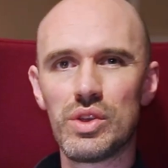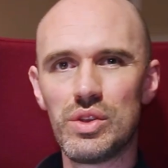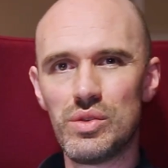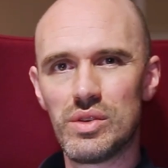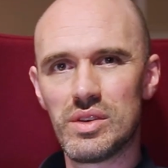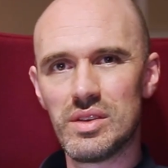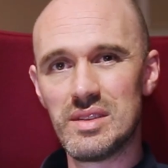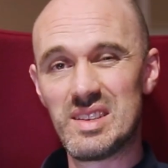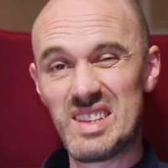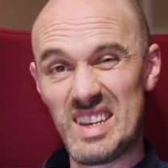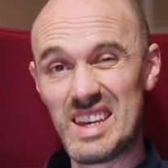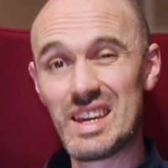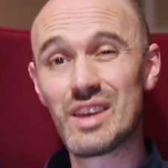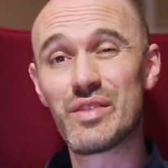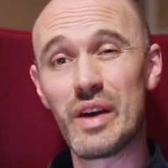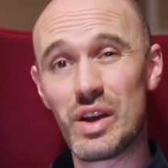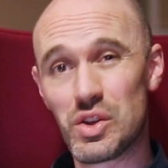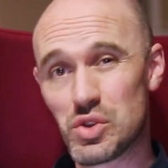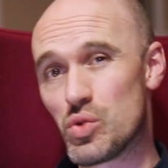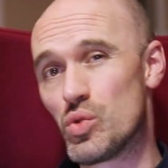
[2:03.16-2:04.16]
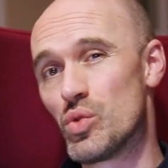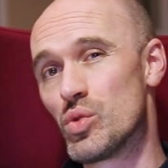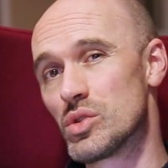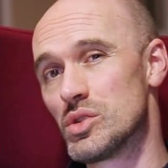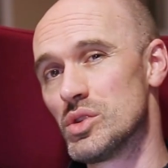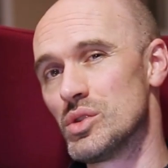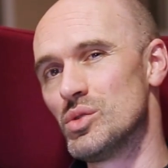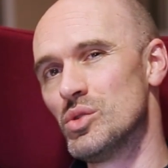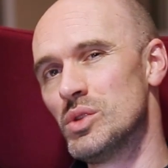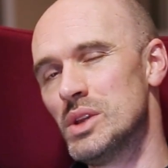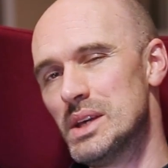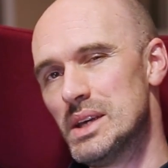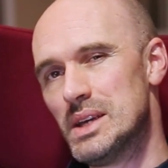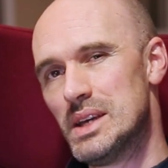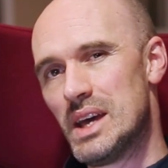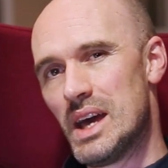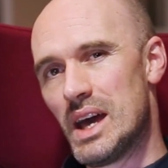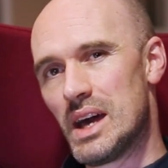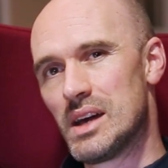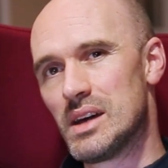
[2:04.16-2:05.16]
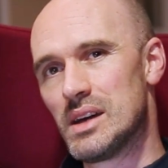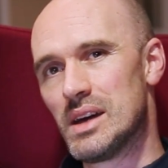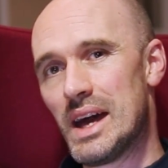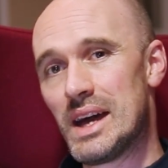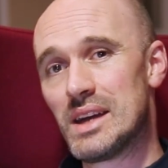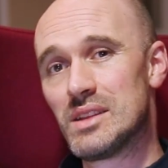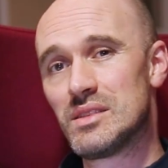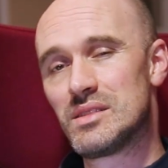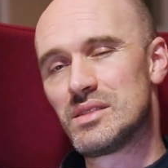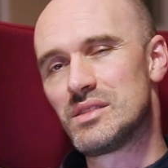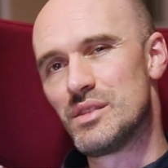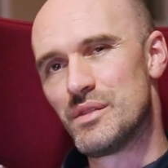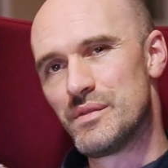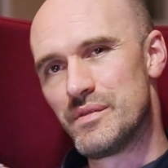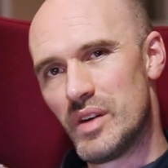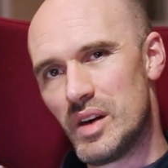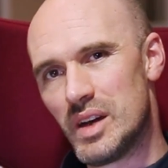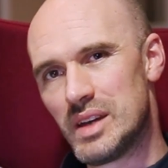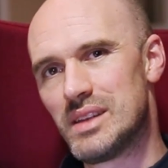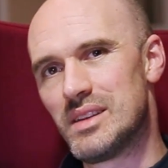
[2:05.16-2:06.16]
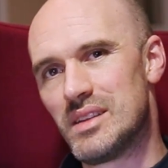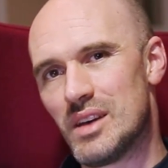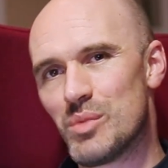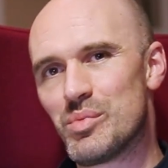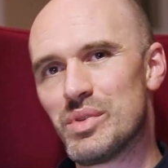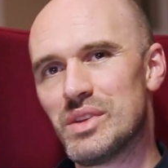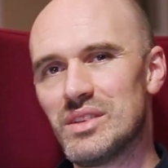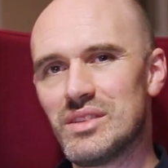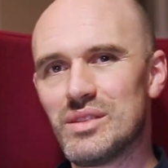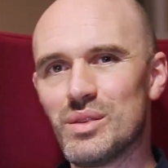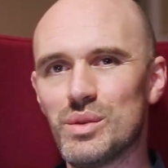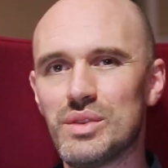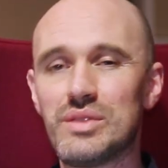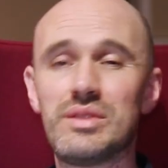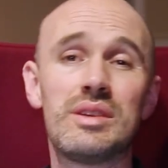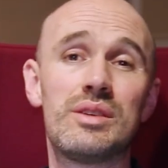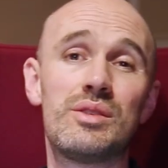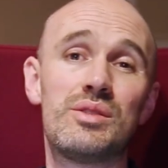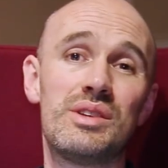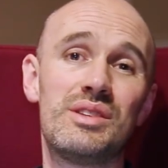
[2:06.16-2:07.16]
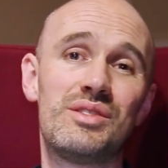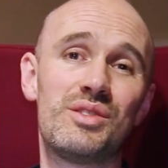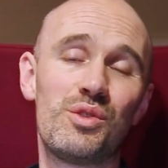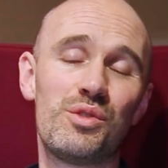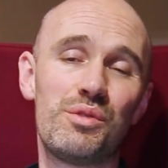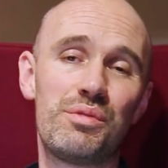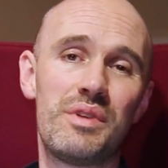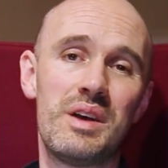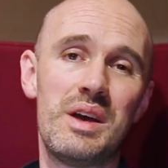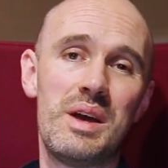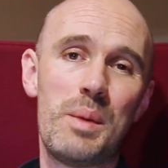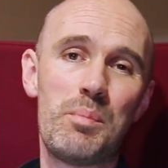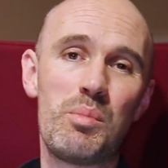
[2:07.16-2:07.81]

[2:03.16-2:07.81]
you can take that core goal and divide it up into a series of